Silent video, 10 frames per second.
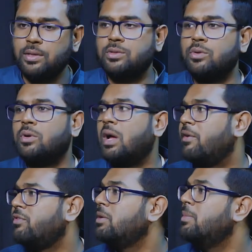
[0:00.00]
So
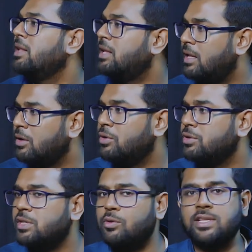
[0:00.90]
after my Dada
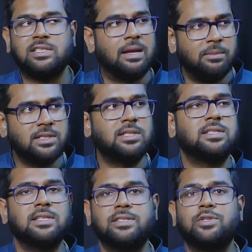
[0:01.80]
Guruji, who established
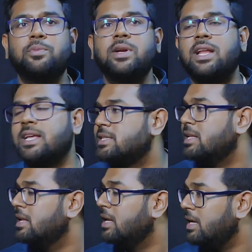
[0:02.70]
this instrument as
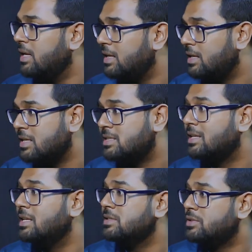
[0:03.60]
an Indian
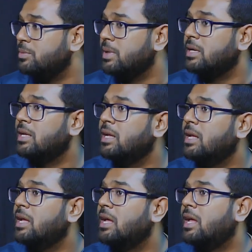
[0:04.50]
classical instrument,
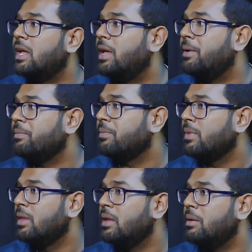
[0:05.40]
uh,
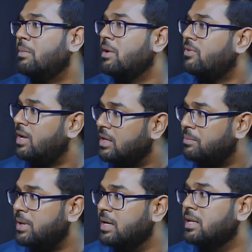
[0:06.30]
my father
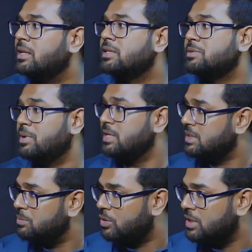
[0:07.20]
Pandit
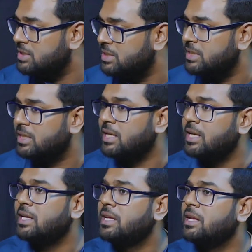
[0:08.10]
Siddhant Mukherjee ji,
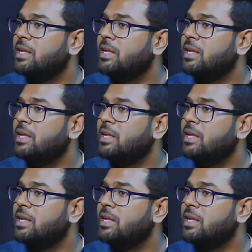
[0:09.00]
he